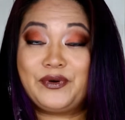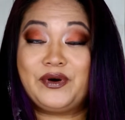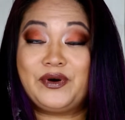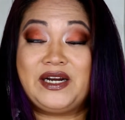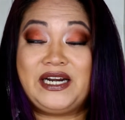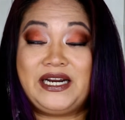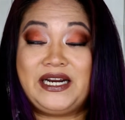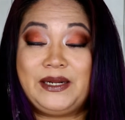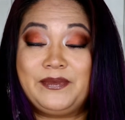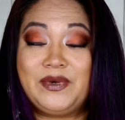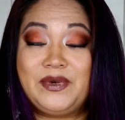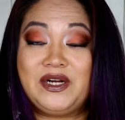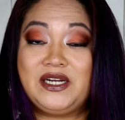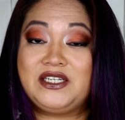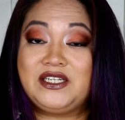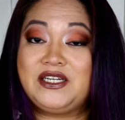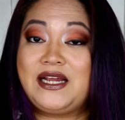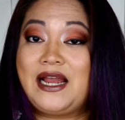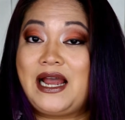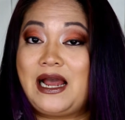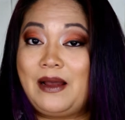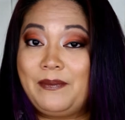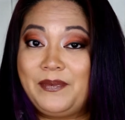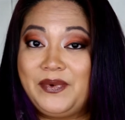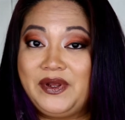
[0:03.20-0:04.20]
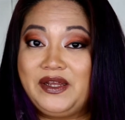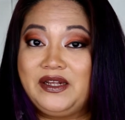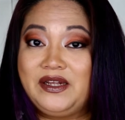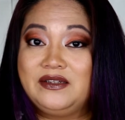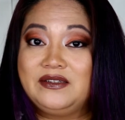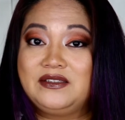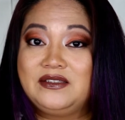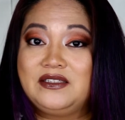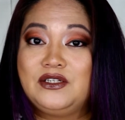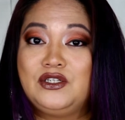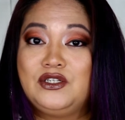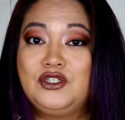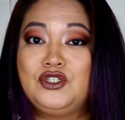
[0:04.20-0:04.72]
pretty much
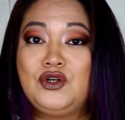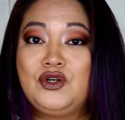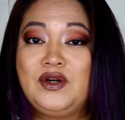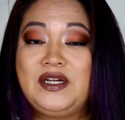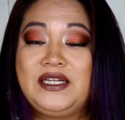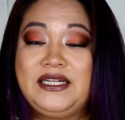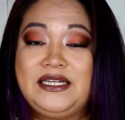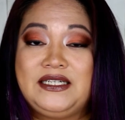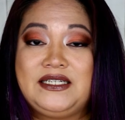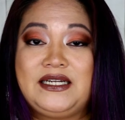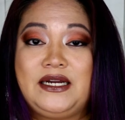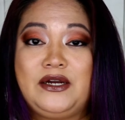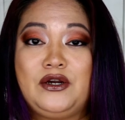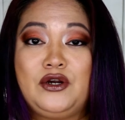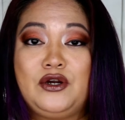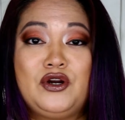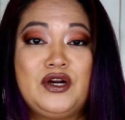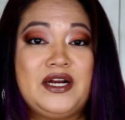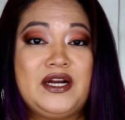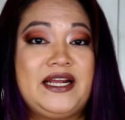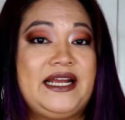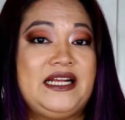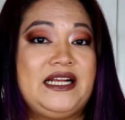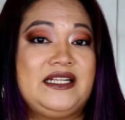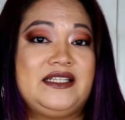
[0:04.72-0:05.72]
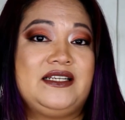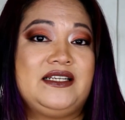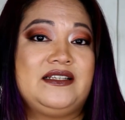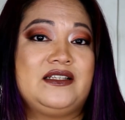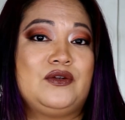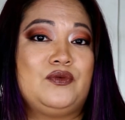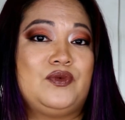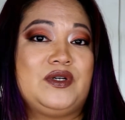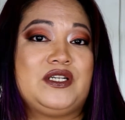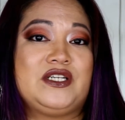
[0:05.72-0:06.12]
happens during the entire hurricane season,